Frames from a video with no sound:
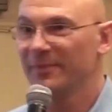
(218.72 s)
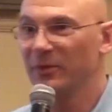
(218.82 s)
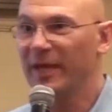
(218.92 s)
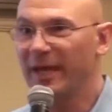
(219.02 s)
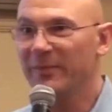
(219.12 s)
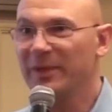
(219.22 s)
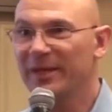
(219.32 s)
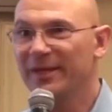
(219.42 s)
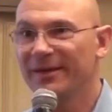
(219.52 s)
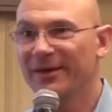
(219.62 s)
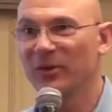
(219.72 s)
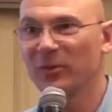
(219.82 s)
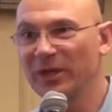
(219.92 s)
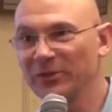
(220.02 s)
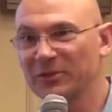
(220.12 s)
You can't be a
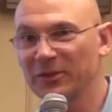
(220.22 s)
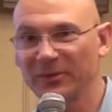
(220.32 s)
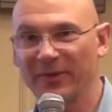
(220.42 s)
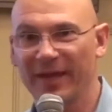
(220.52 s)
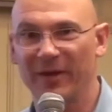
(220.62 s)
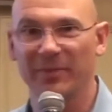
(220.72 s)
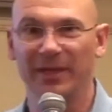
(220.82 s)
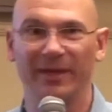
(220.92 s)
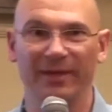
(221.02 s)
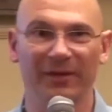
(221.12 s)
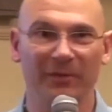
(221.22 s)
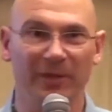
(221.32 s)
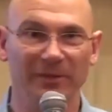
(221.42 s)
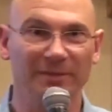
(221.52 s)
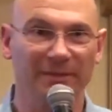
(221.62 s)
realtor without being a
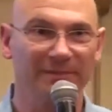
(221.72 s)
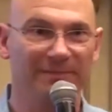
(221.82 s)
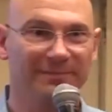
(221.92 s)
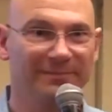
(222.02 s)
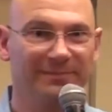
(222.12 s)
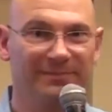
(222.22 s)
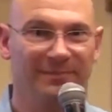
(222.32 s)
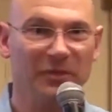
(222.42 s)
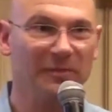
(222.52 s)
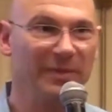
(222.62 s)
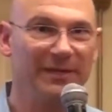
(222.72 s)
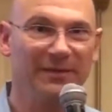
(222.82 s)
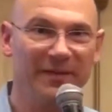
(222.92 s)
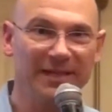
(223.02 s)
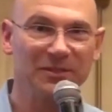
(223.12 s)
realtor. You can be an
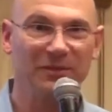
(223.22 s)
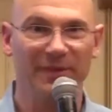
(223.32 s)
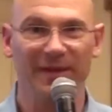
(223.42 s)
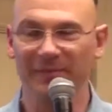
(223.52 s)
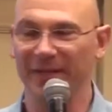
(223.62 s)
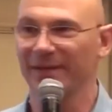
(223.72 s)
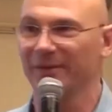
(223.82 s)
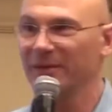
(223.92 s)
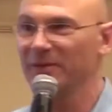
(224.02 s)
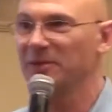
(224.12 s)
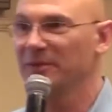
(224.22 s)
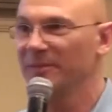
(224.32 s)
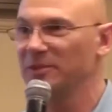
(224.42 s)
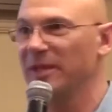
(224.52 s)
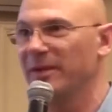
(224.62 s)
investor without being a realtor,
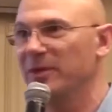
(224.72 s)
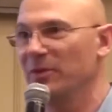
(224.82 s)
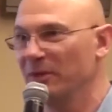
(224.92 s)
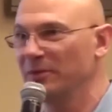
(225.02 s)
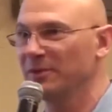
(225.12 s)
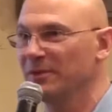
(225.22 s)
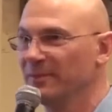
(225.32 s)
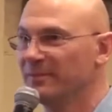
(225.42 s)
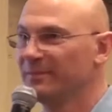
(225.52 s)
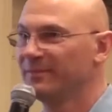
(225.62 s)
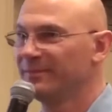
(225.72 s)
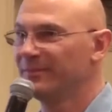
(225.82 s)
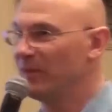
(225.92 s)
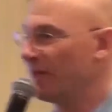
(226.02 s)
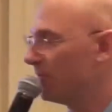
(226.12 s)
but you can't be a realtor
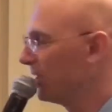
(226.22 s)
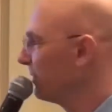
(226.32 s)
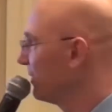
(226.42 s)
without being a